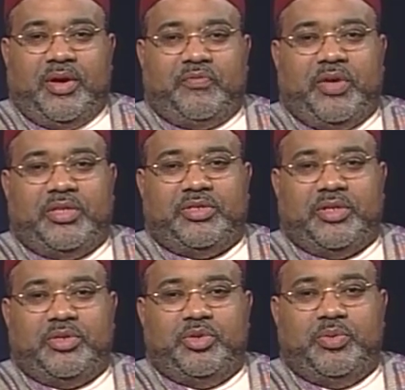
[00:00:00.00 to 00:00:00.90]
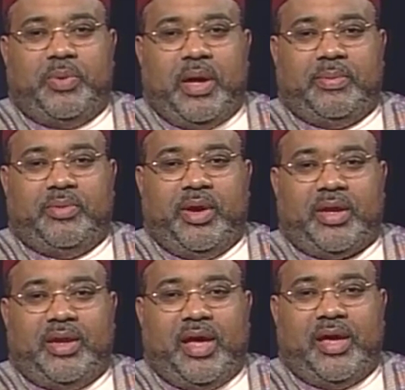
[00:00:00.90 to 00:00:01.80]
face that you probably
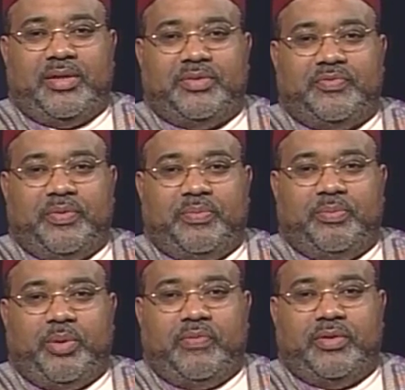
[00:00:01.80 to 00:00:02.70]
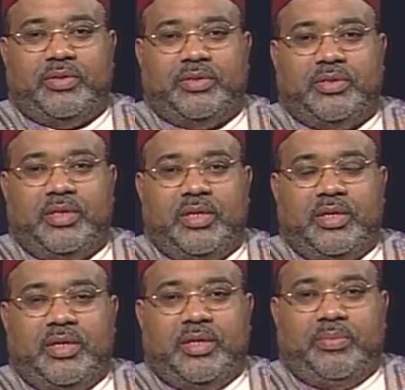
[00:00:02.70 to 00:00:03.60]
recognize from previous
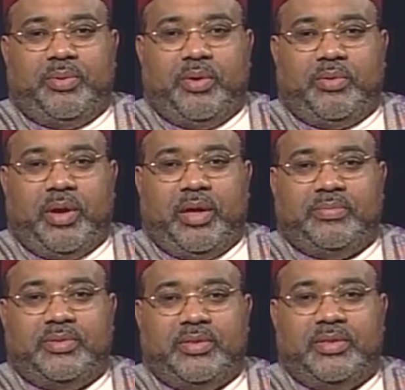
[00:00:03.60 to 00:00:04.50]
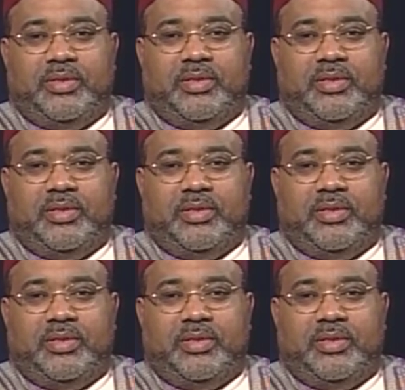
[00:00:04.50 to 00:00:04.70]
programs.